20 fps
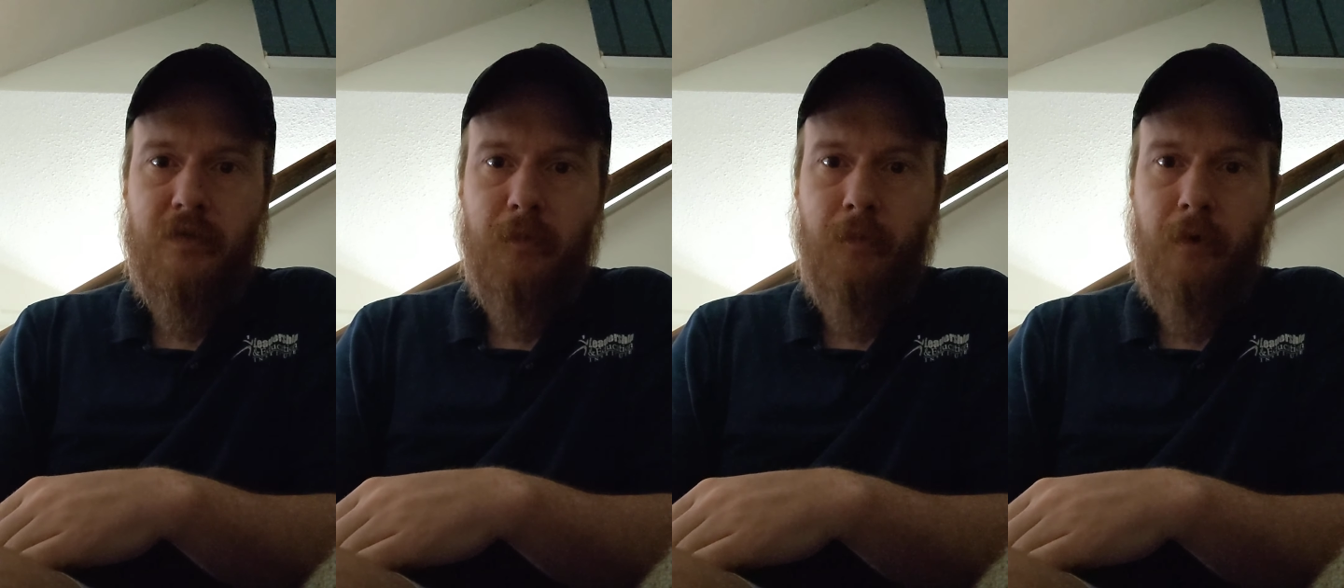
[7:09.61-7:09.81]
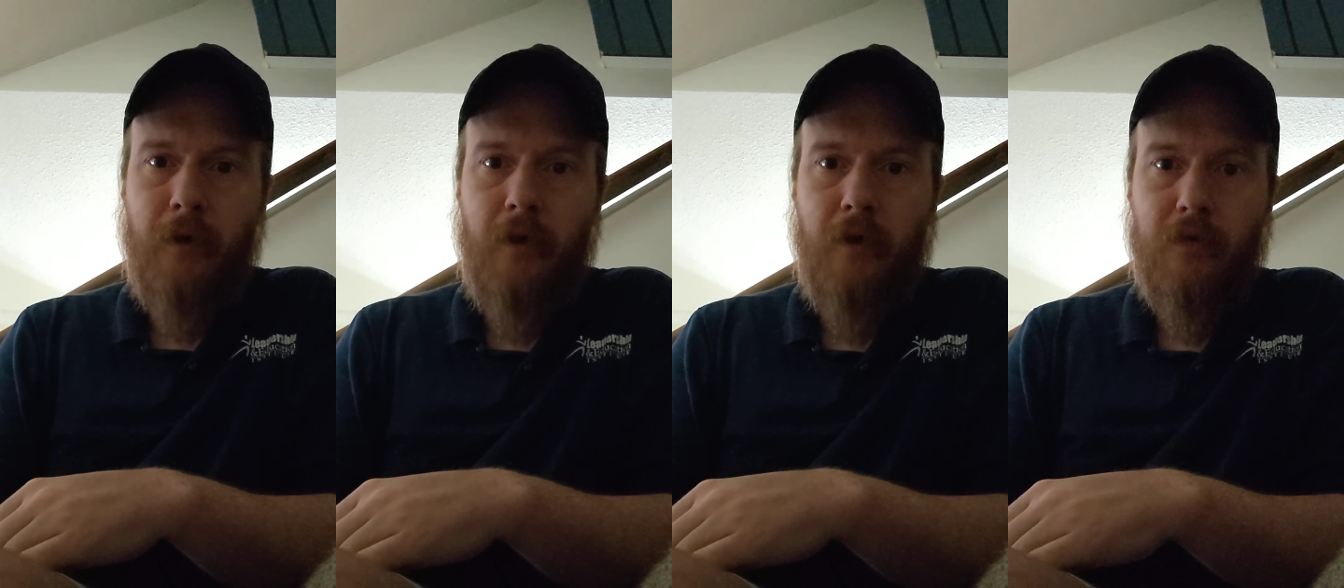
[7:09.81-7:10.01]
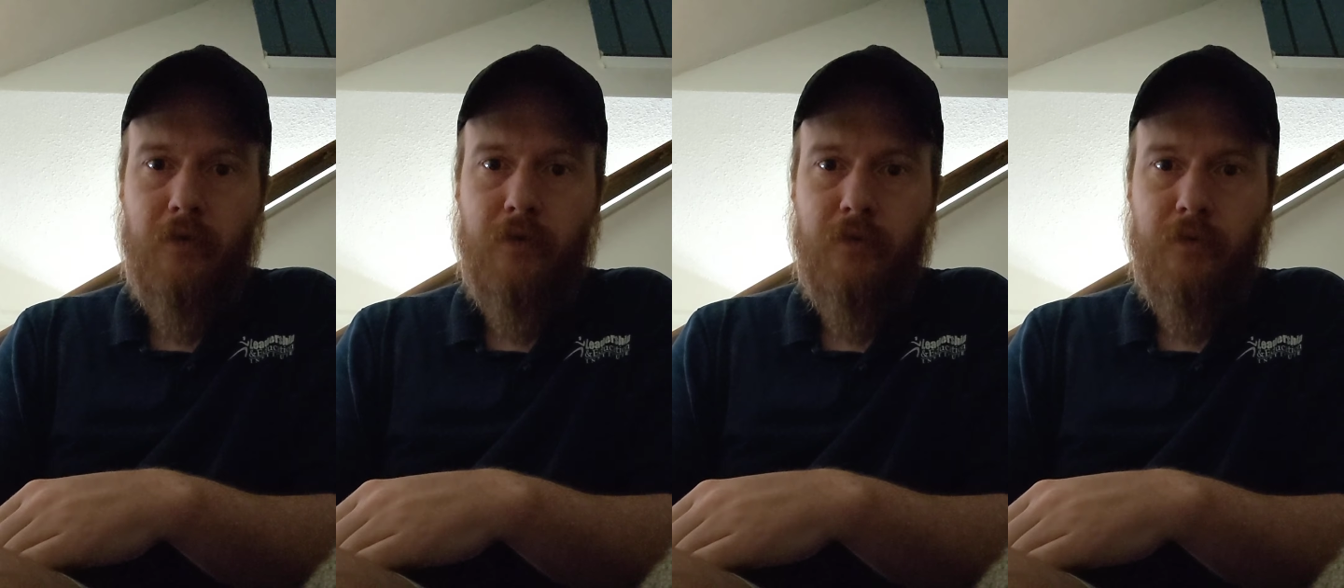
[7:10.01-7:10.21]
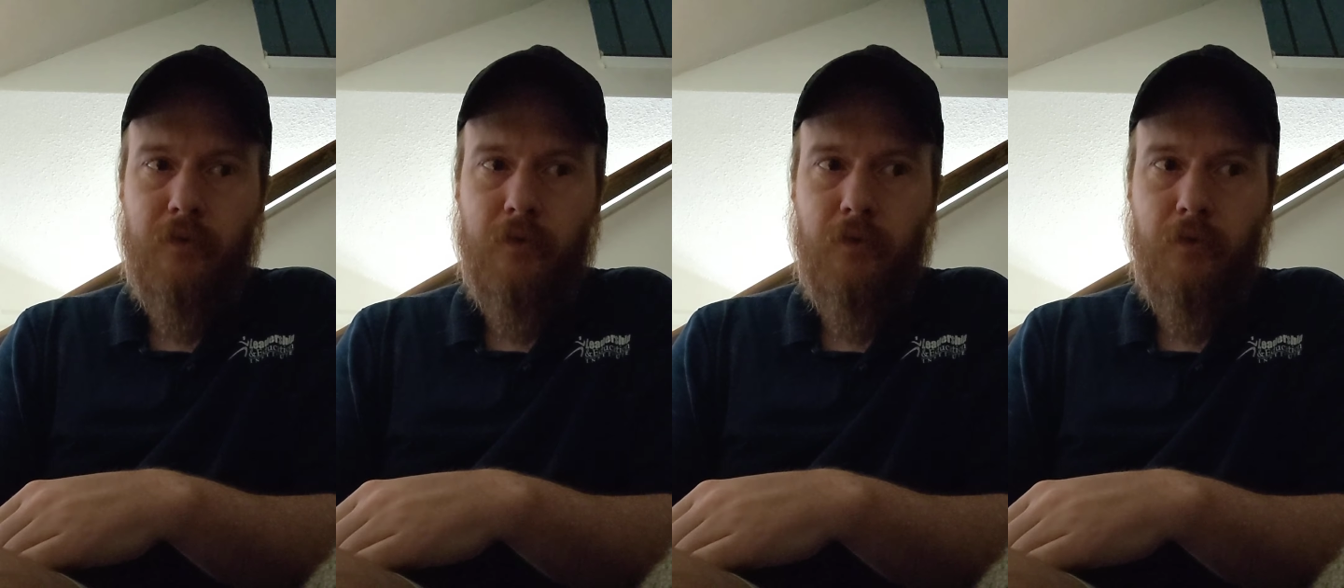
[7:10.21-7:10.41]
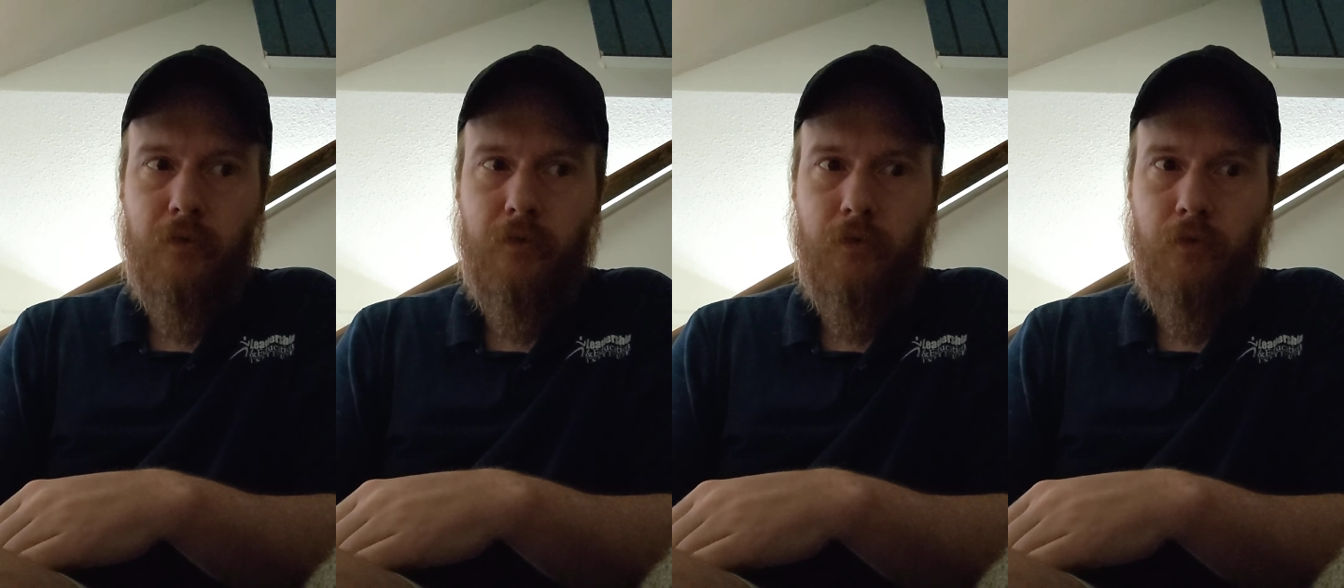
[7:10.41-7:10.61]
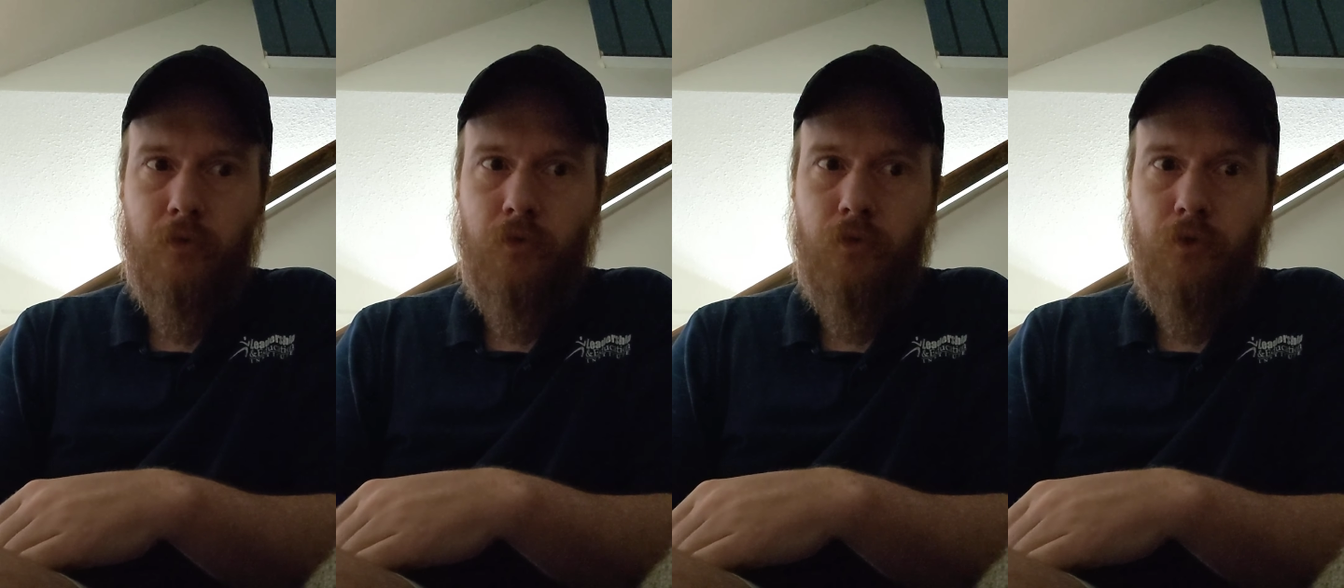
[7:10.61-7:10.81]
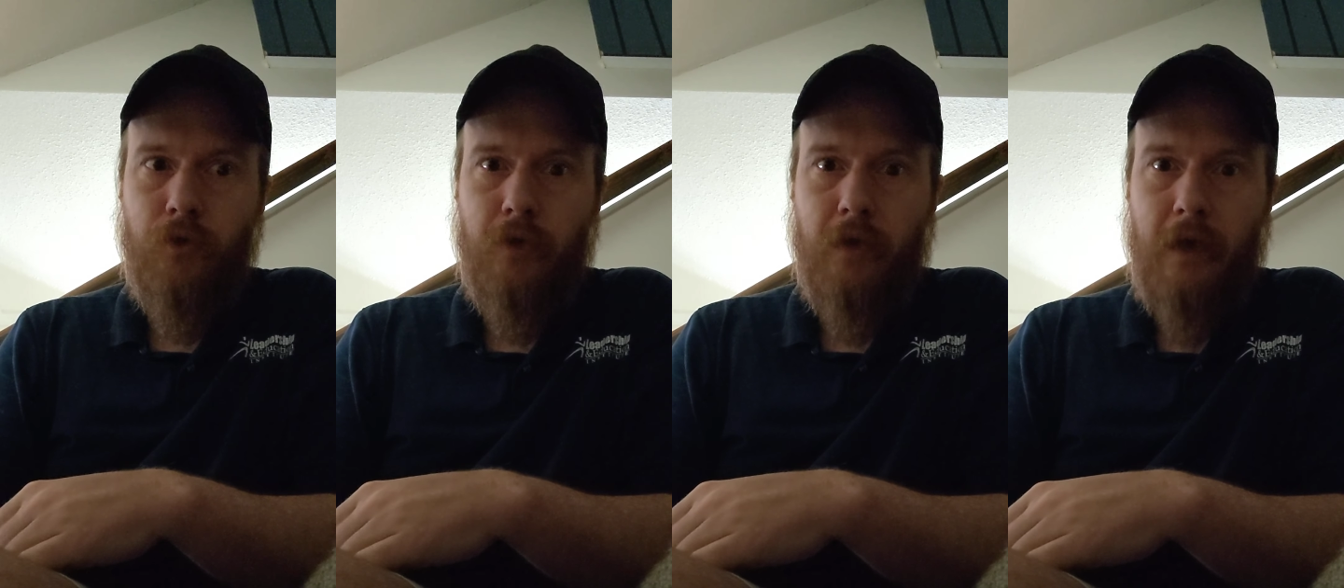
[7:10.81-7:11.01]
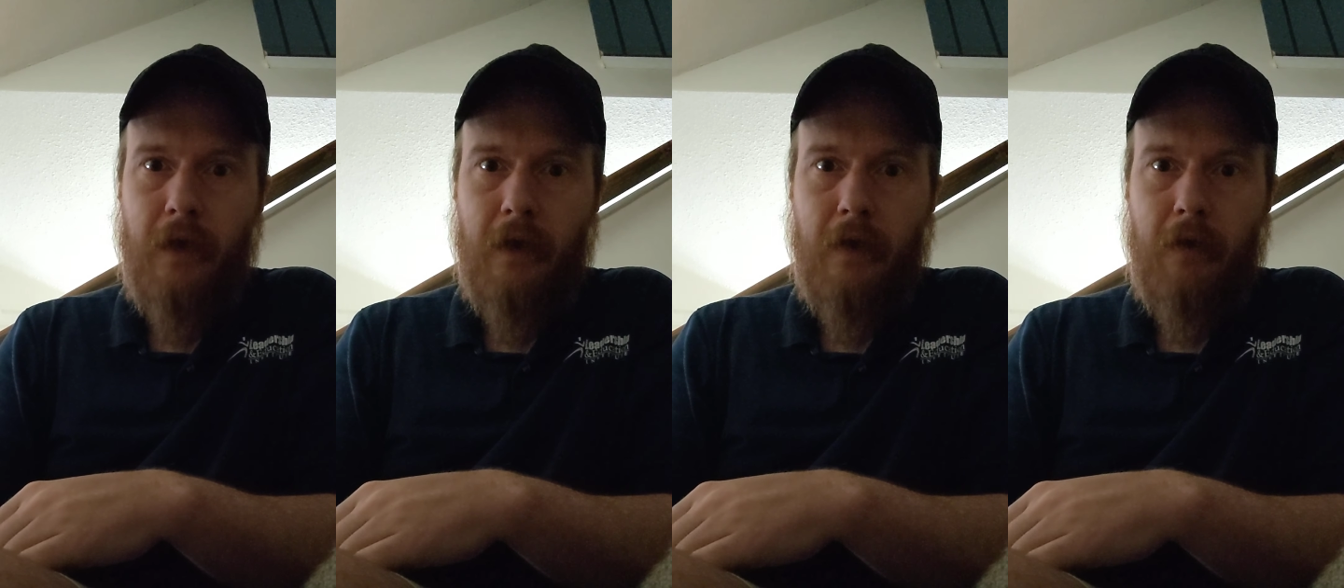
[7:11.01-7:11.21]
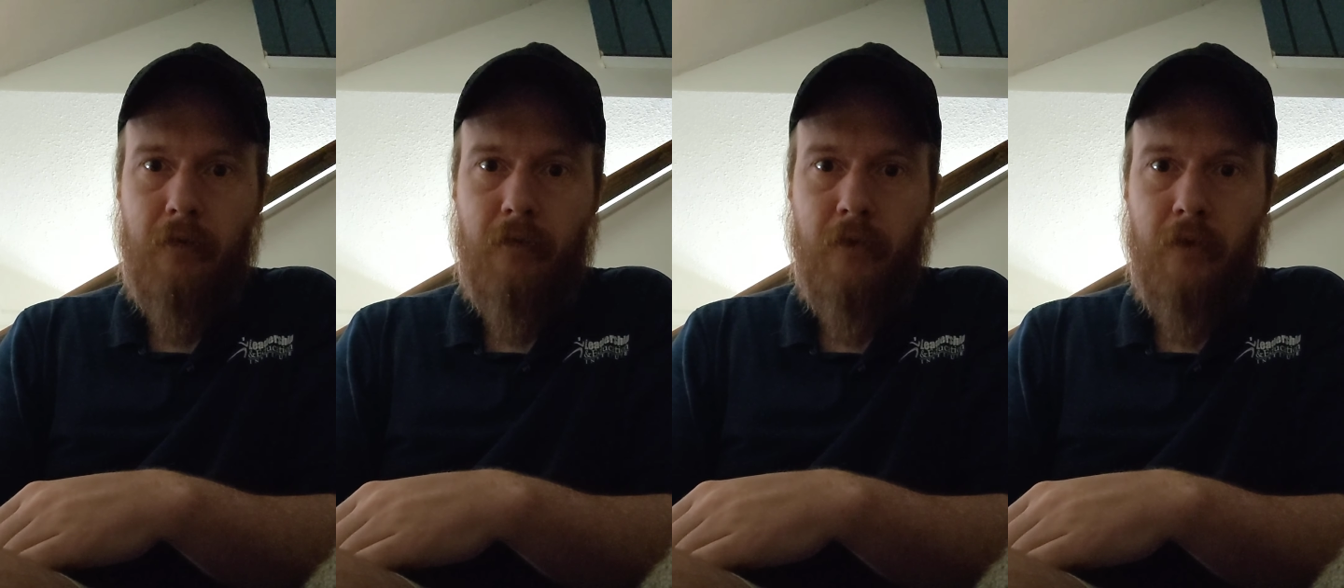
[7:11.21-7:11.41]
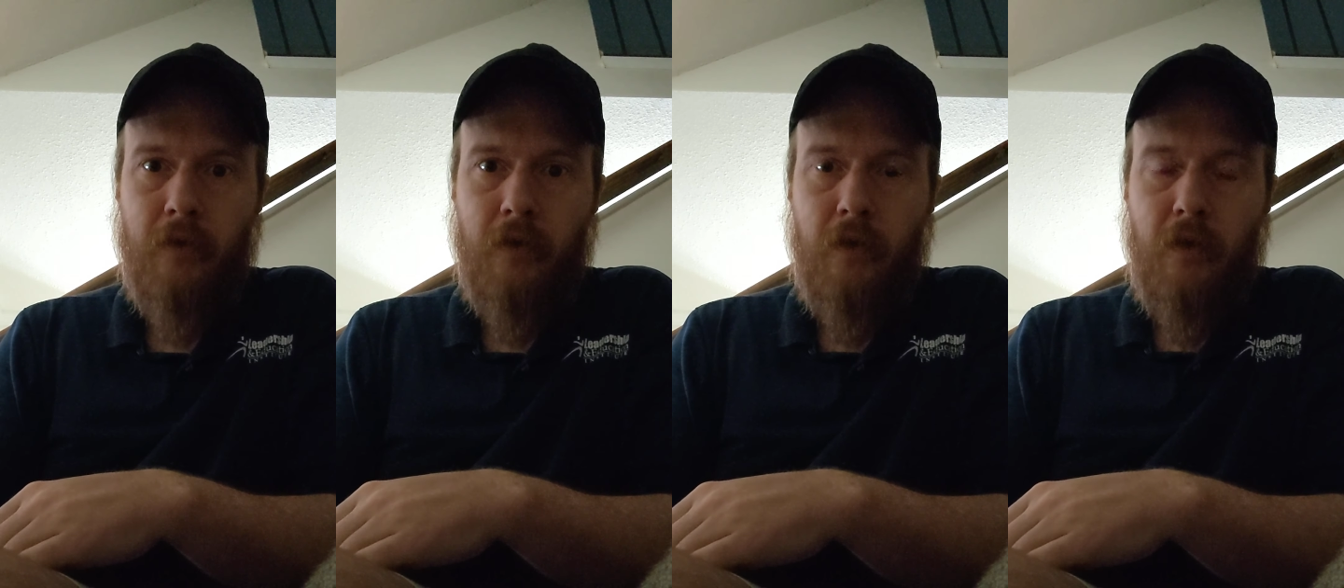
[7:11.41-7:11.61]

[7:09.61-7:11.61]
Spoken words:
someone else, you should have